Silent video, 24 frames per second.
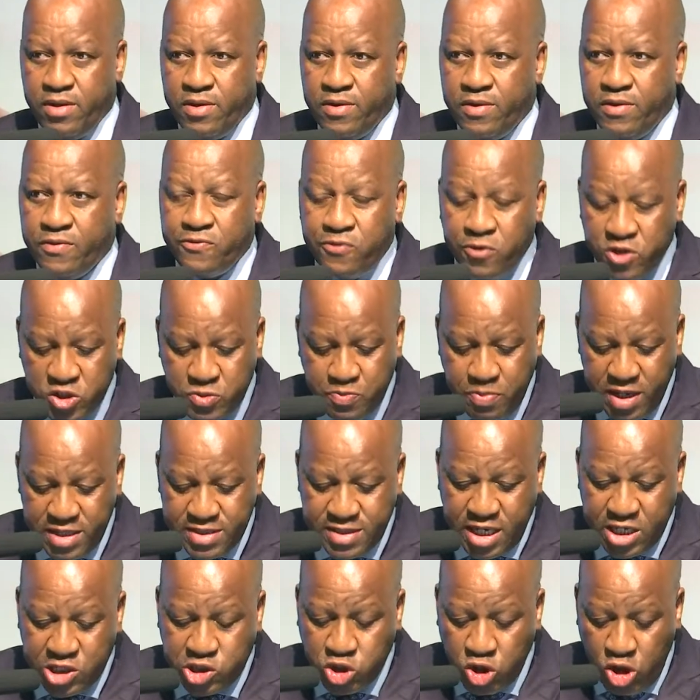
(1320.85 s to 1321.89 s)
for
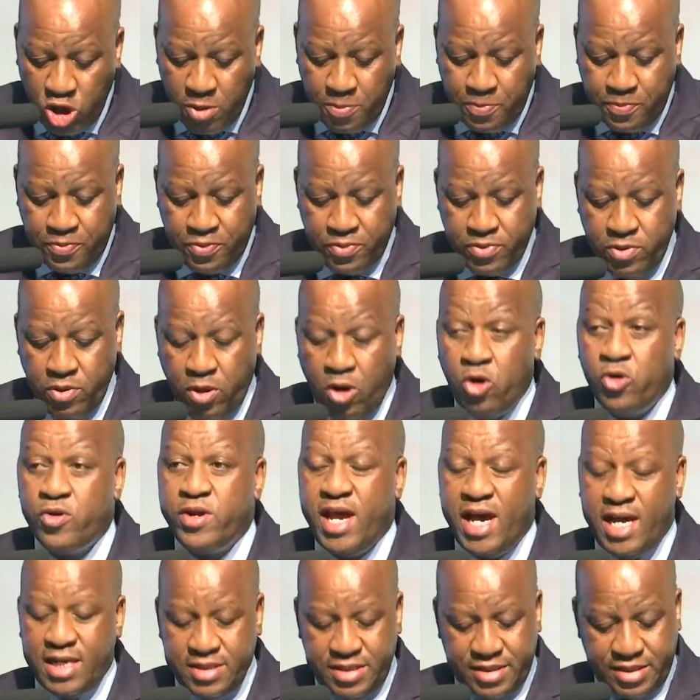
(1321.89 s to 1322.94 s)
spaza shop
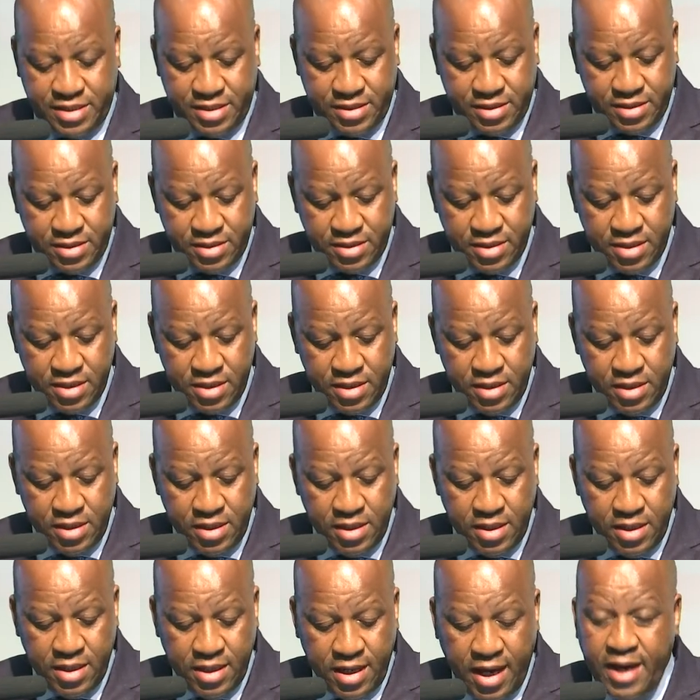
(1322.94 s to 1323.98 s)
owners
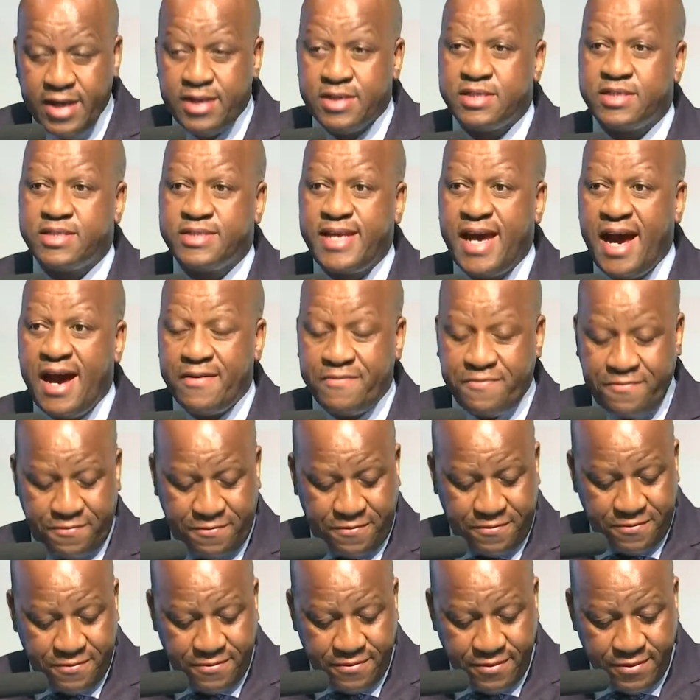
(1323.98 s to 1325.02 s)
and
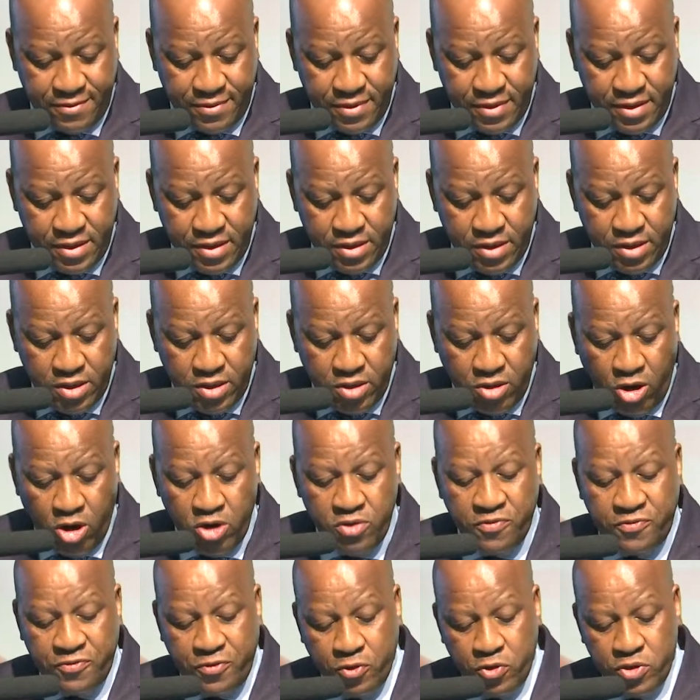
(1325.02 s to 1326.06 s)
staff
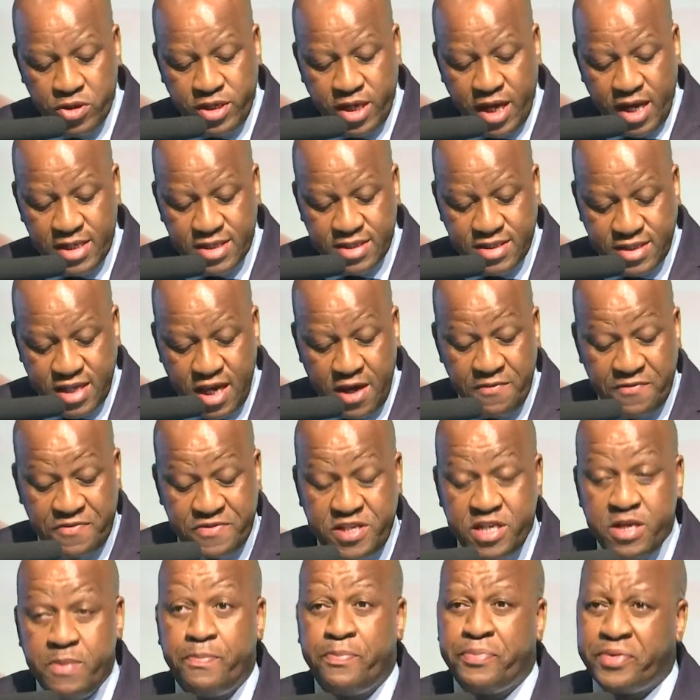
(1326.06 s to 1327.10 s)
on food and
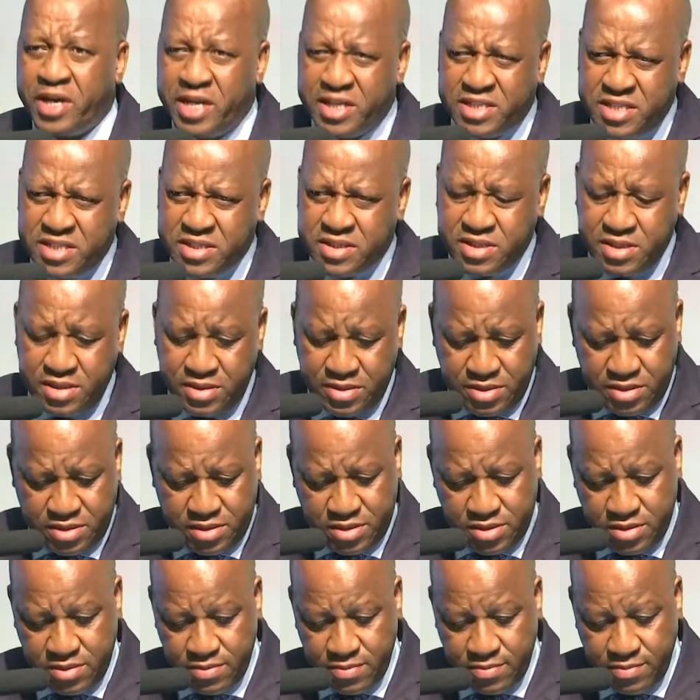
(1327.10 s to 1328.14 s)
safety
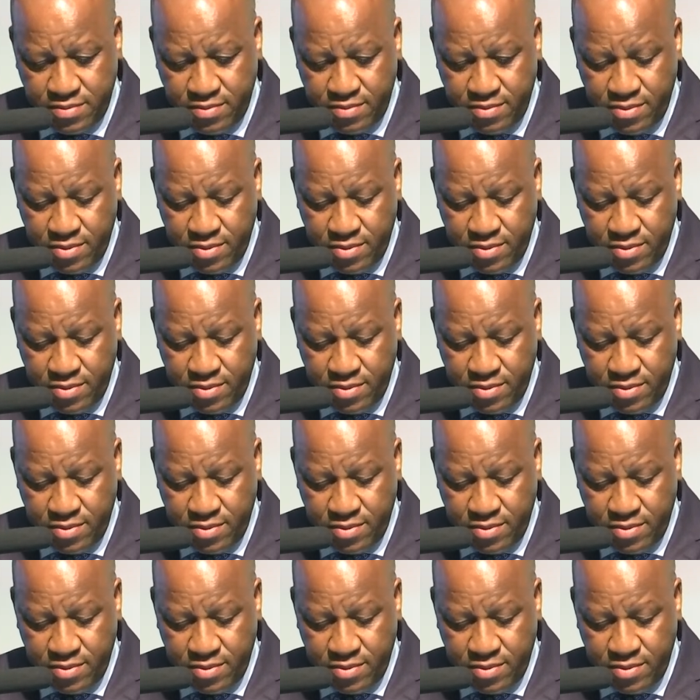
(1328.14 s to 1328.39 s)
practices,